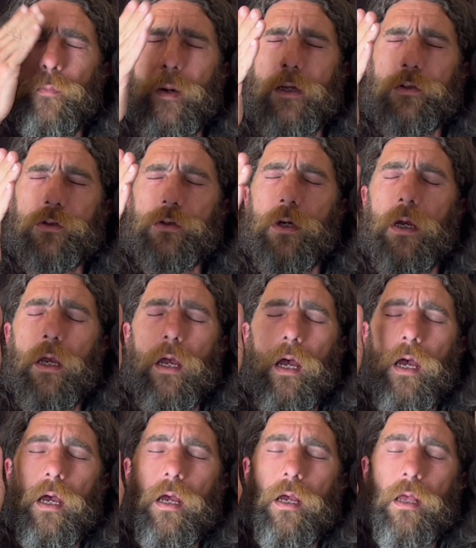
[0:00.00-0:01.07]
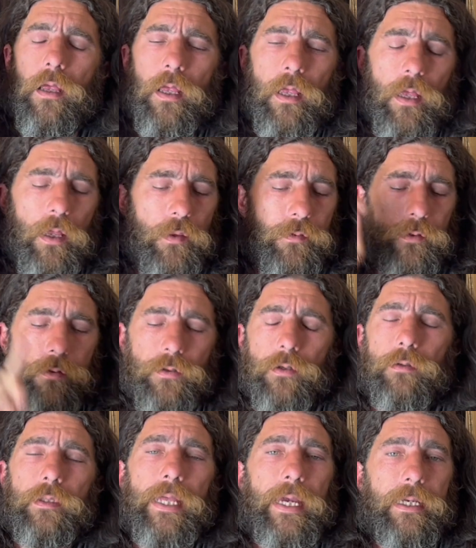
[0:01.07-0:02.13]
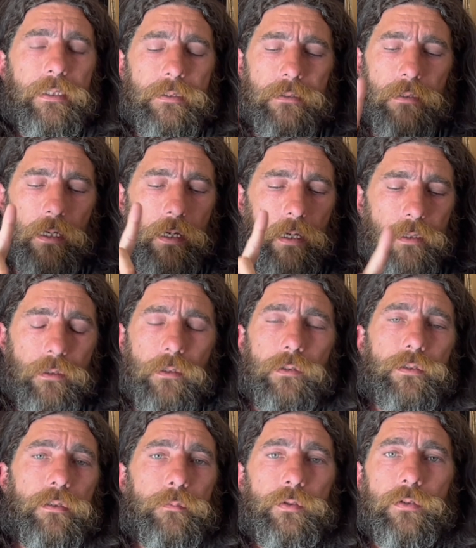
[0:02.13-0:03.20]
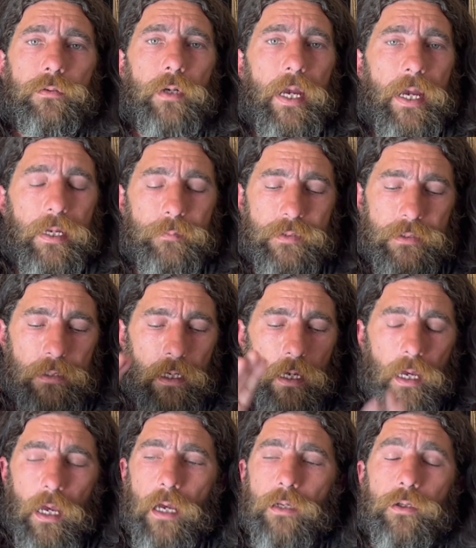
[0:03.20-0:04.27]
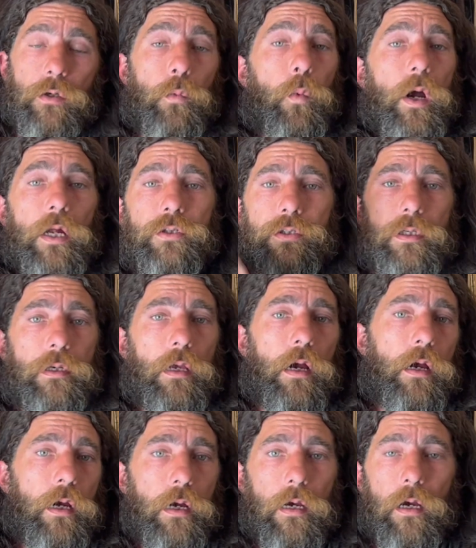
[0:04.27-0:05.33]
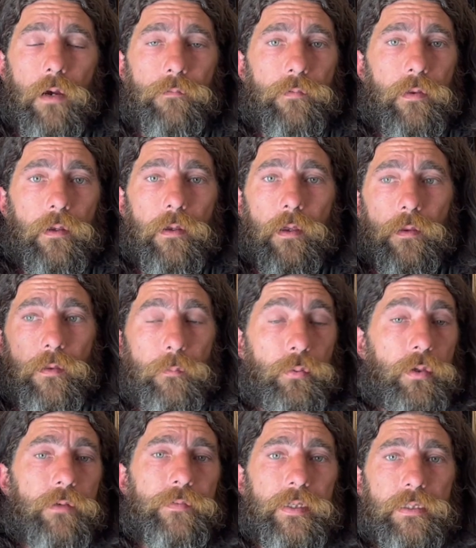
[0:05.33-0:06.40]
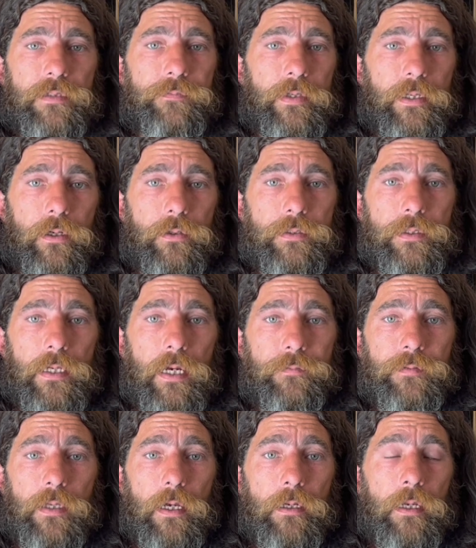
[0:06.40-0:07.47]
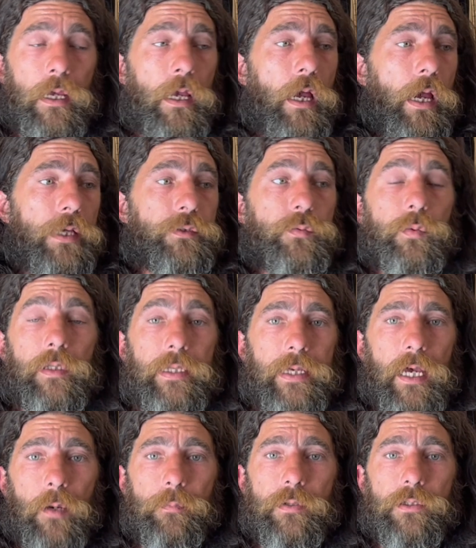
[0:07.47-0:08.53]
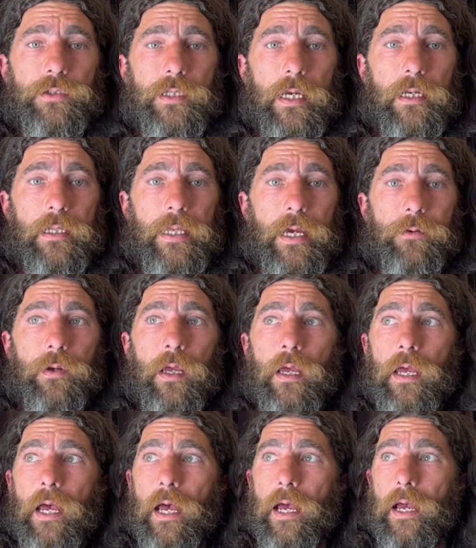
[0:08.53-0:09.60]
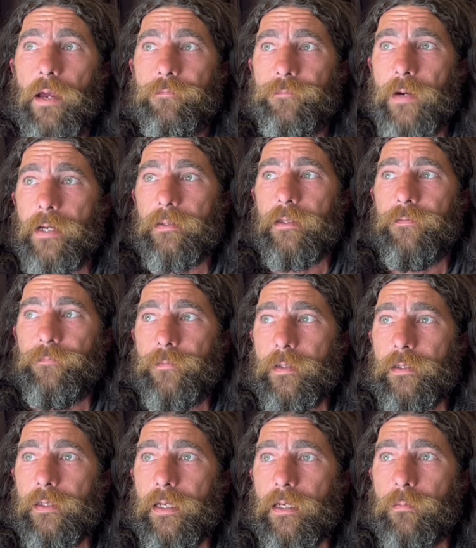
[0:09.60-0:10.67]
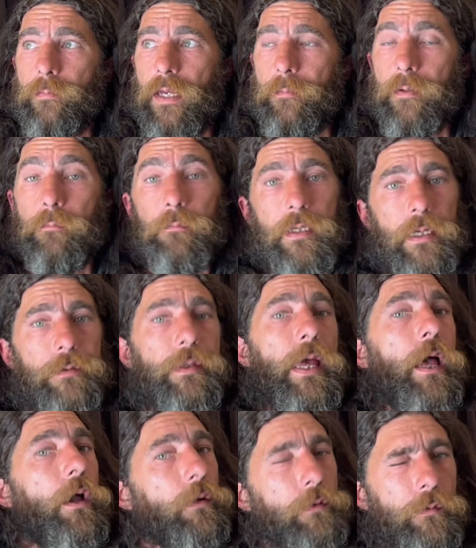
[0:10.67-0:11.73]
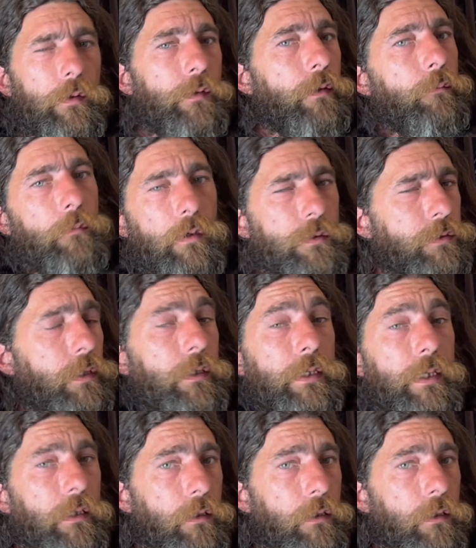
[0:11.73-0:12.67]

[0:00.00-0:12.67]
much. Uh, your likes, uh, your subscribes, uh, your watching uh, of, the, of the previous videos that I've done has really helped the channel out. Uh, I finally feel like maybe me and the algorithm are starting to get